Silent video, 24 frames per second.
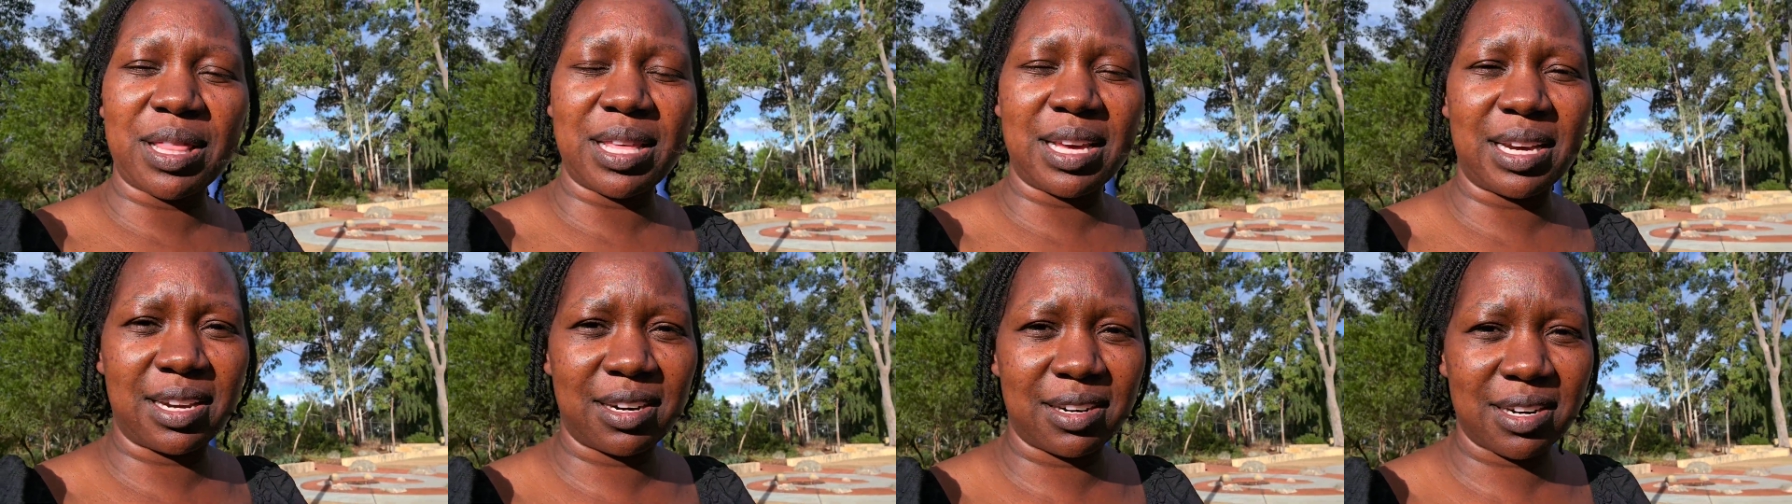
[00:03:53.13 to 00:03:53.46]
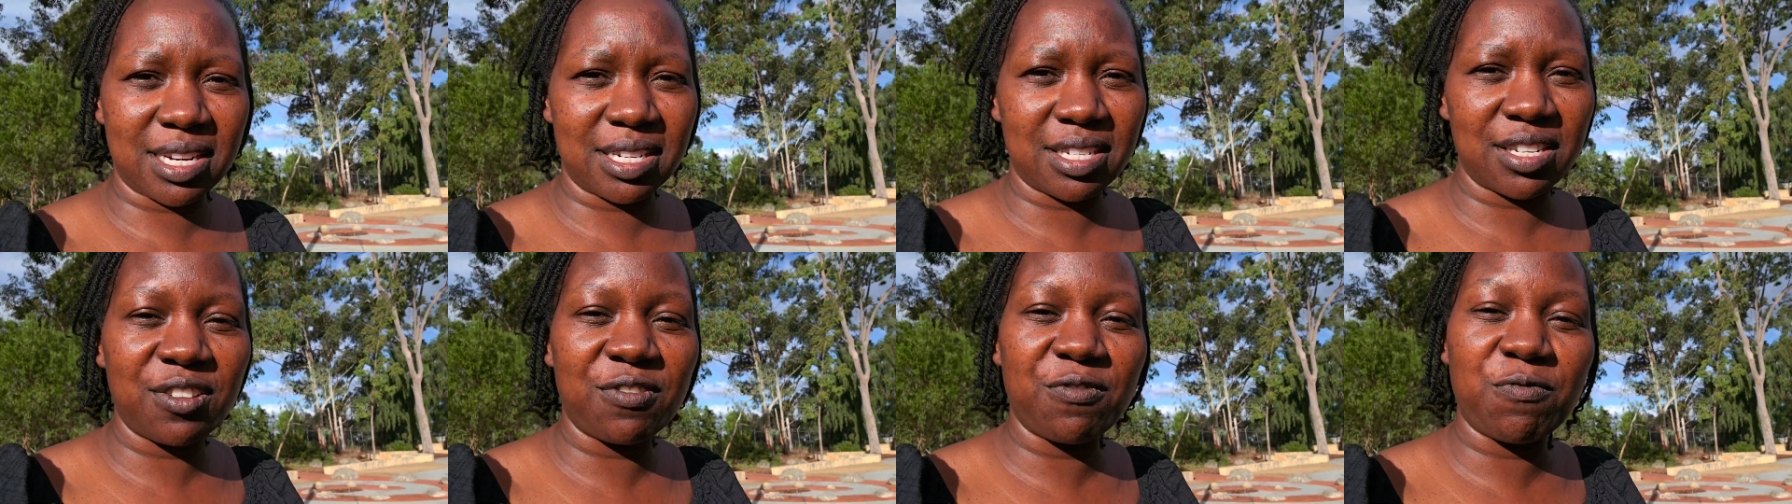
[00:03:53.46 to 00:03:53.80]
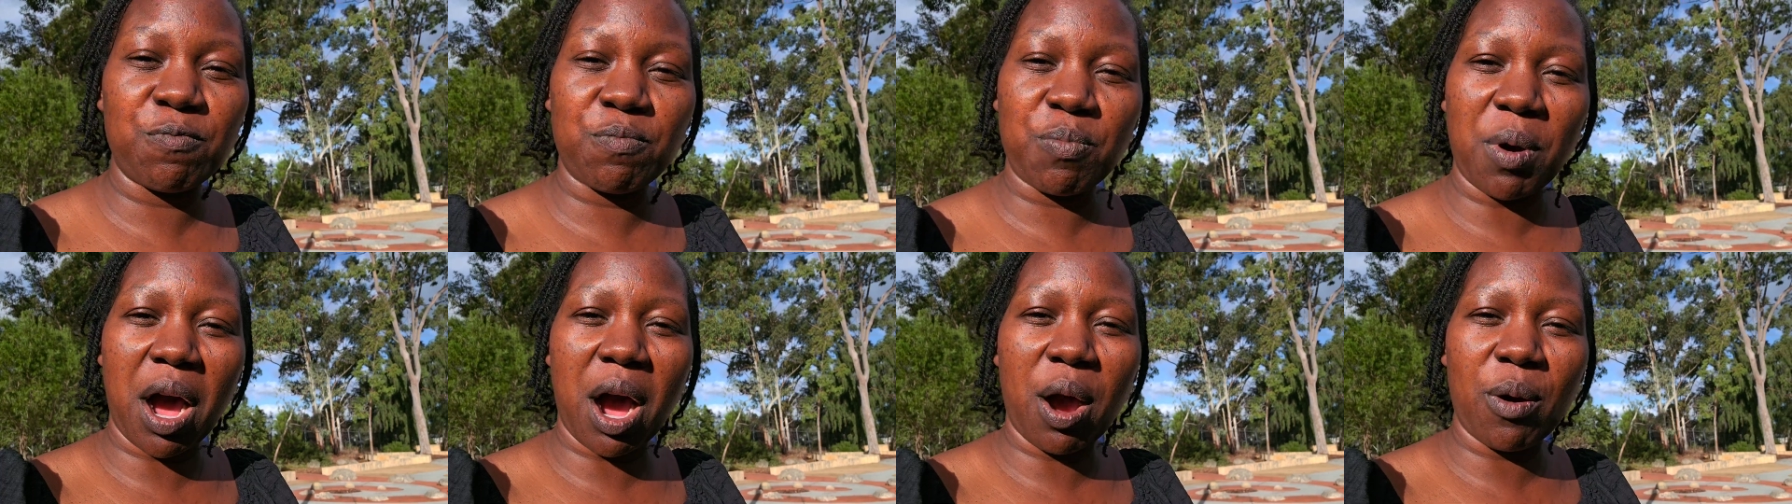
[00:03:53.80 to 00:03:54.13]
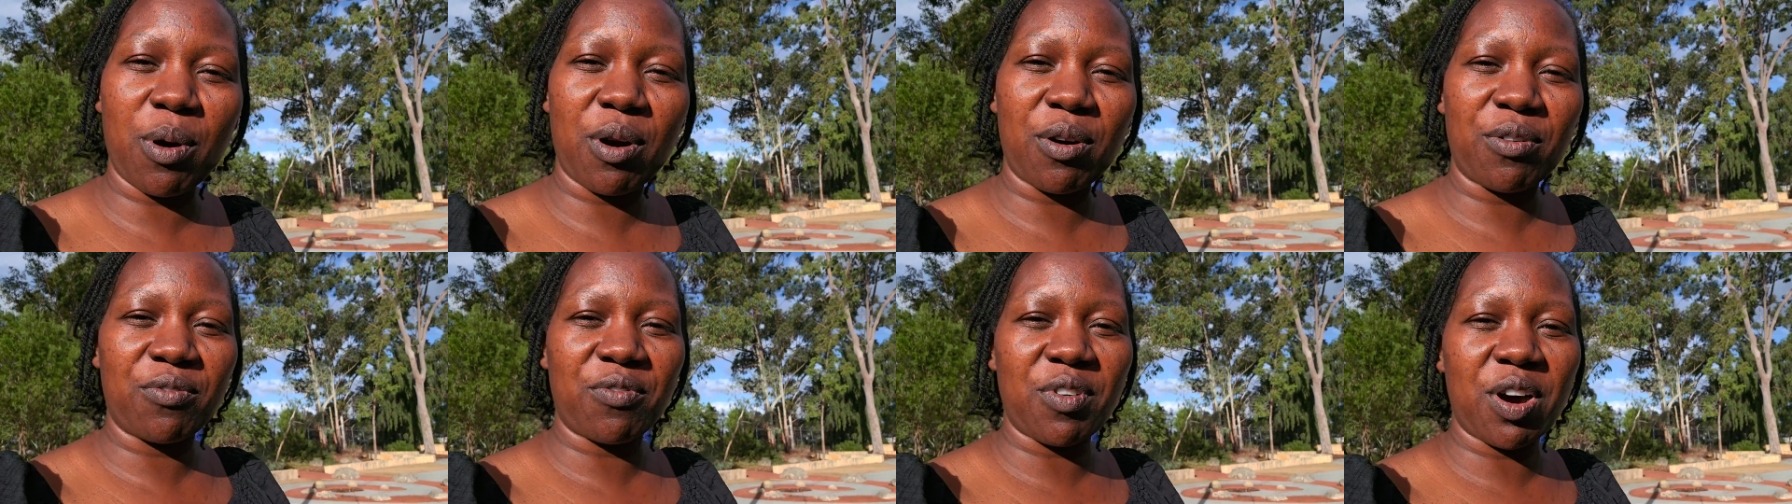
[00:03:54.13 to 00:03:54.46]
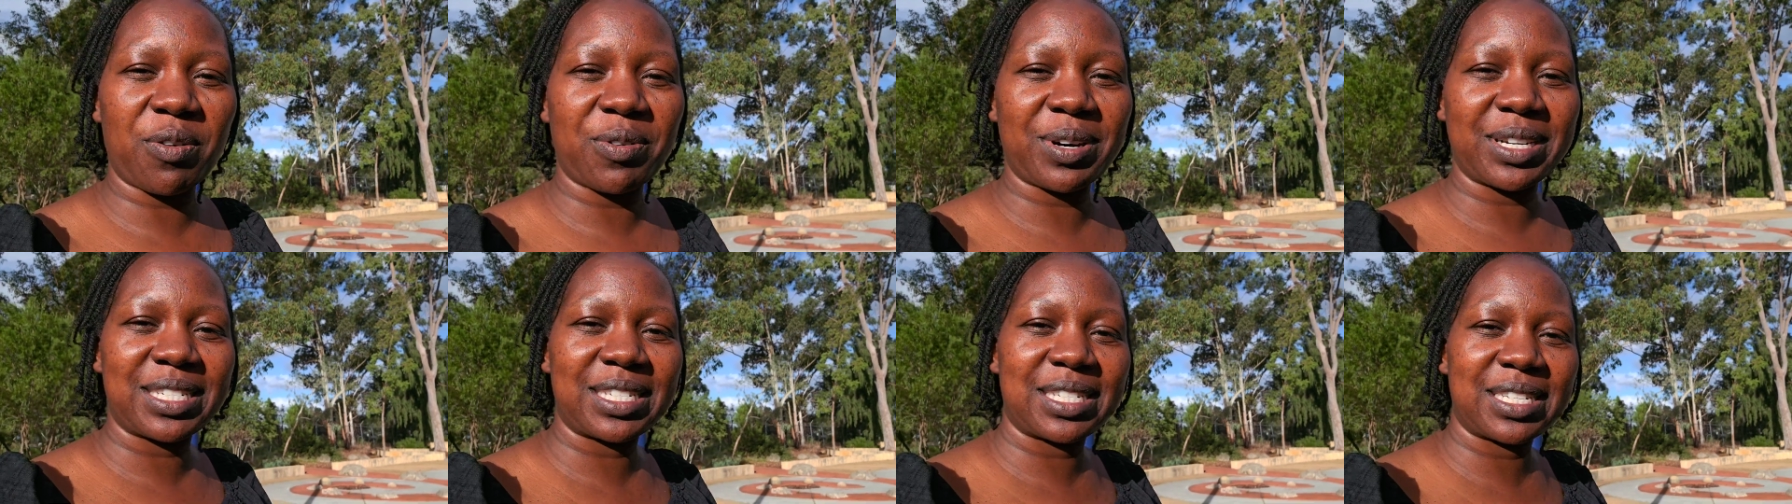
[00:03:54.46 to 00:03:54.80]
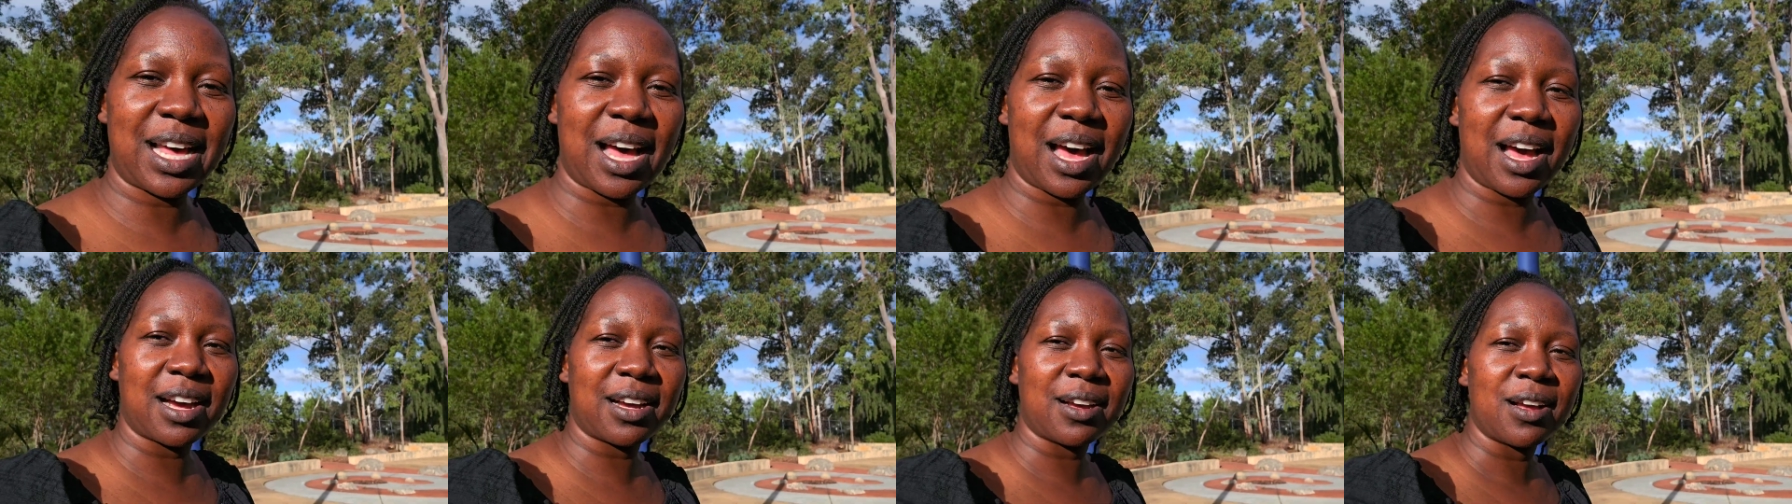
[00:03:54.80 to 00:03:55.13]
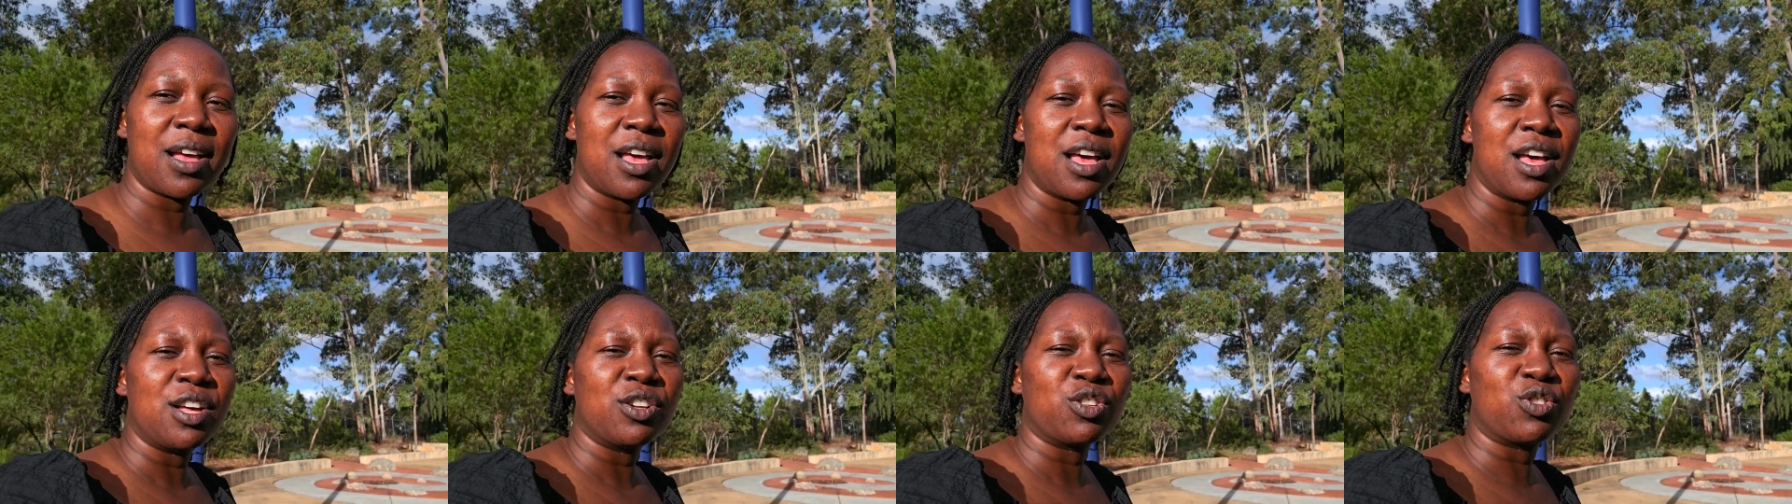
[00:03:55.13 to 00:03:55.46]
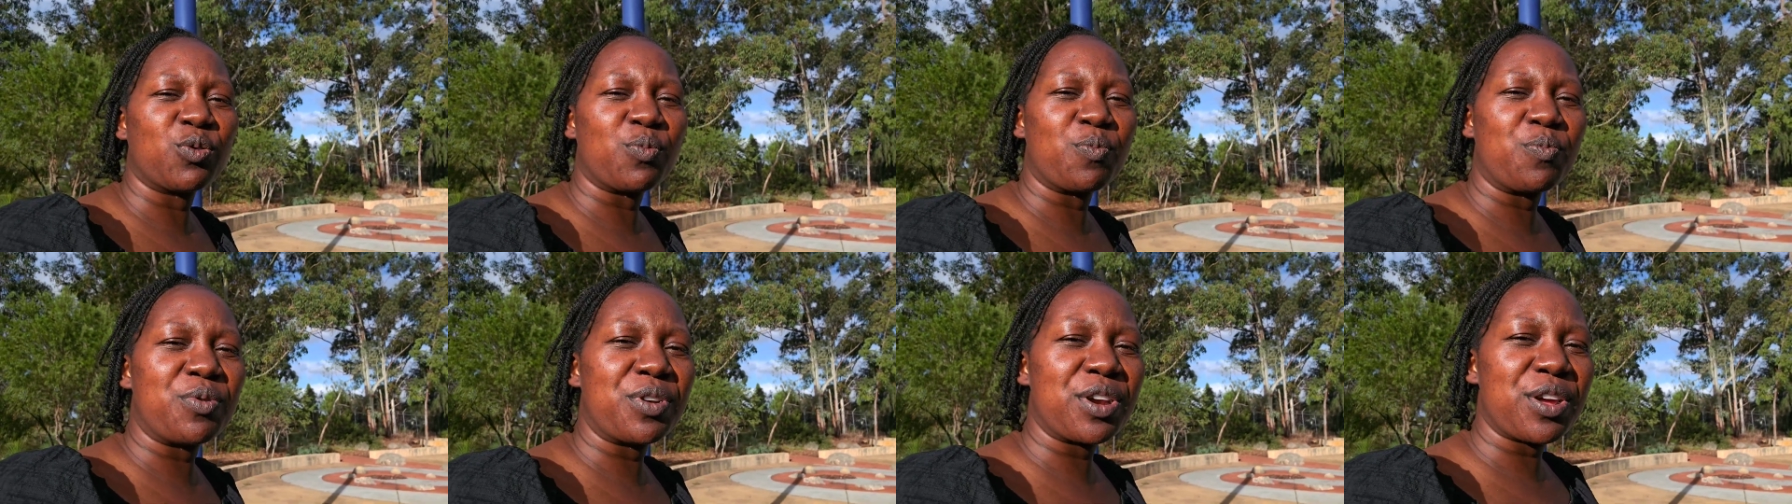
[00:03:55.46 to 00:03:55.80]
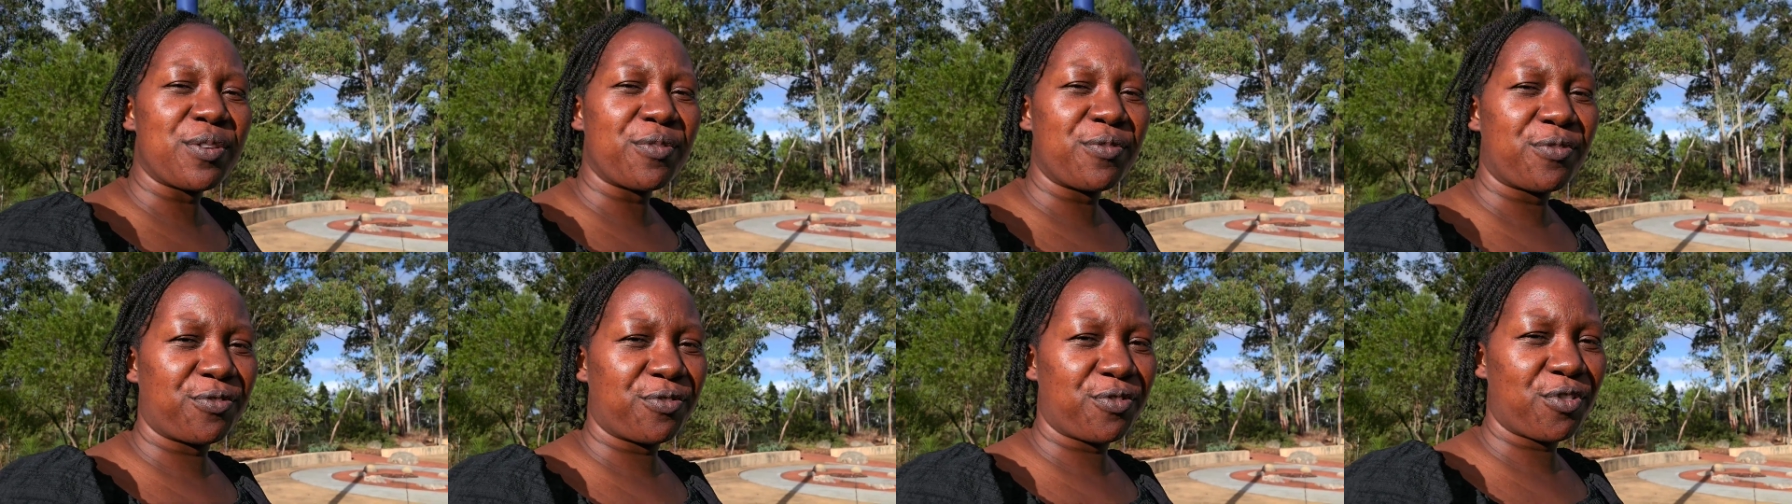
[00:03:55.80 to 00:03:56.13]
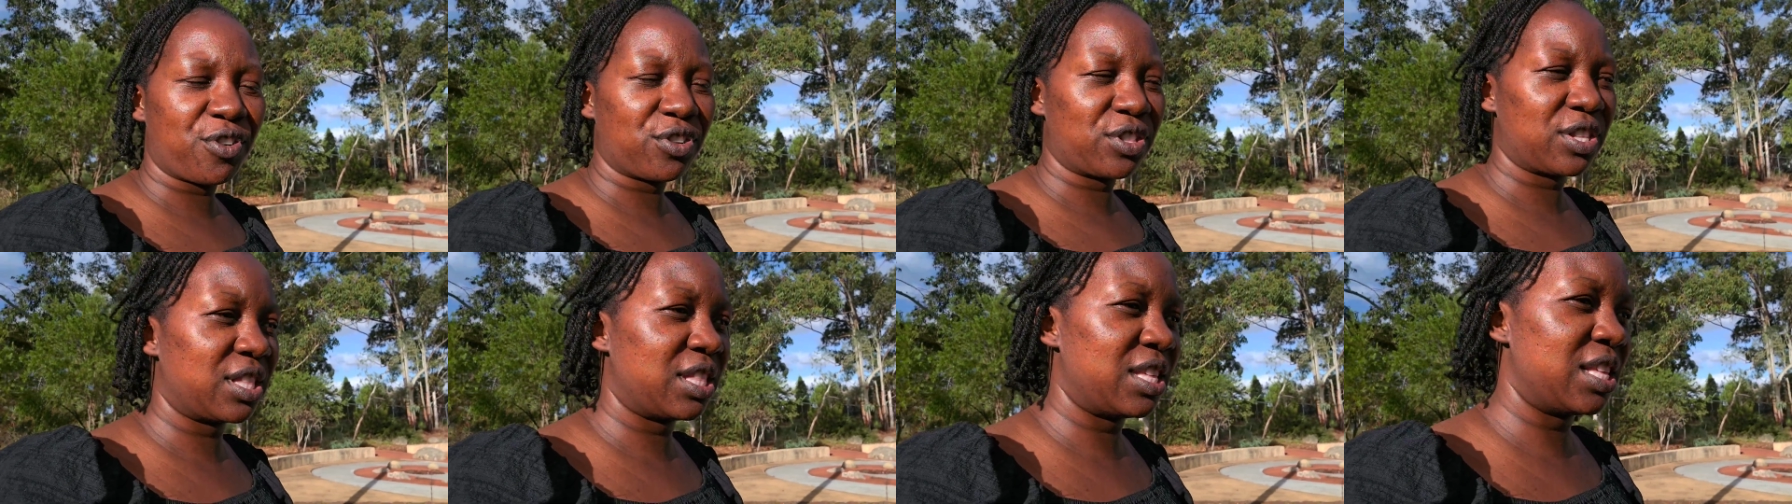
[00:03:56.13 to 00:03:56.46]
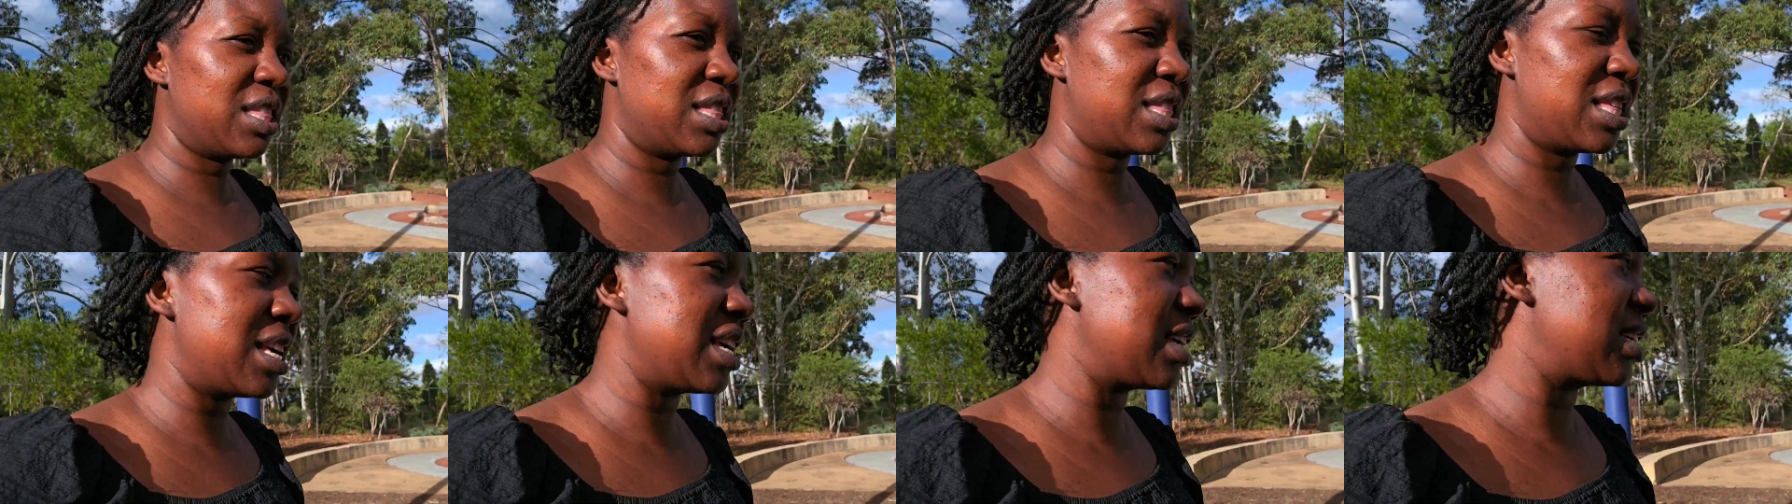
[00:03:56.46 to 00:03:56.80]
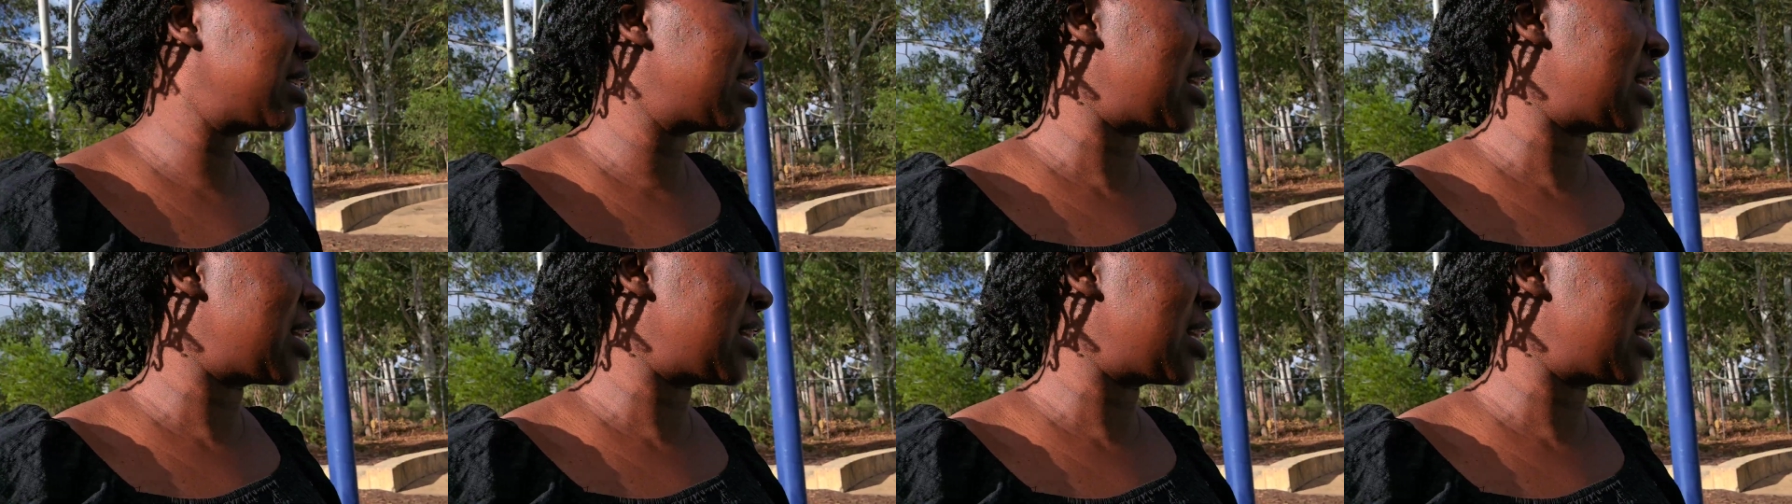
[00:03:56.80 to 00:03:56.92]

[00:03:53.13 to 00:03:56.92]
the creative power of our tongue to bring forth the things